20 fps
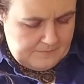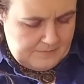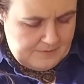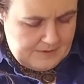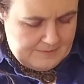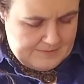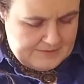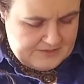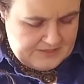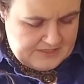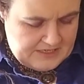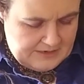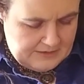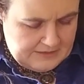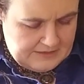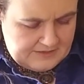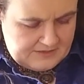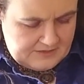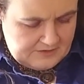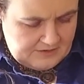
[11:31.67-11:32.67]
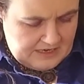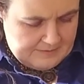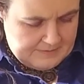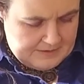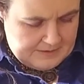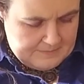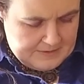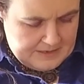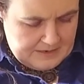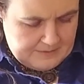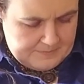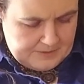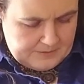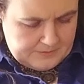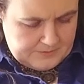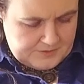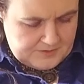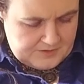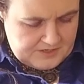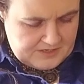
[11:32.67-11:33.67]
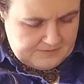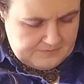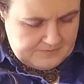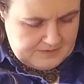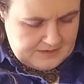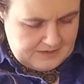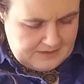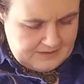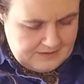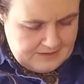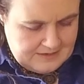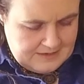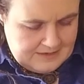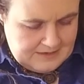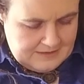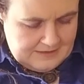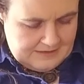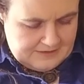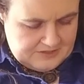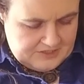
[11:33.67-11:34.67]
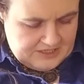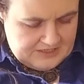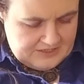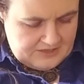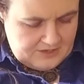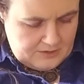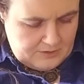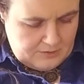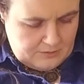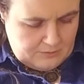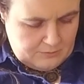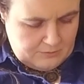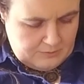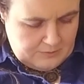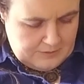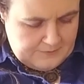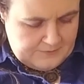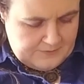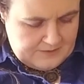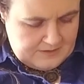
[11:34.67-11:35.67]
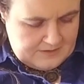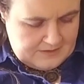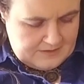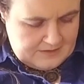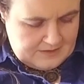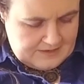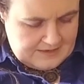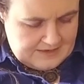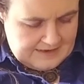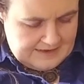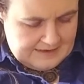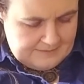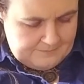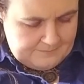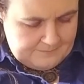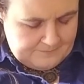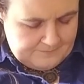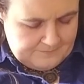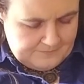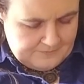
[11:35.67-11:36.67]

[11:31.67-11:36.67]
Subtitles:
Maybe just on Instagram, I'll make a post or something. Let you guys know if it's the same.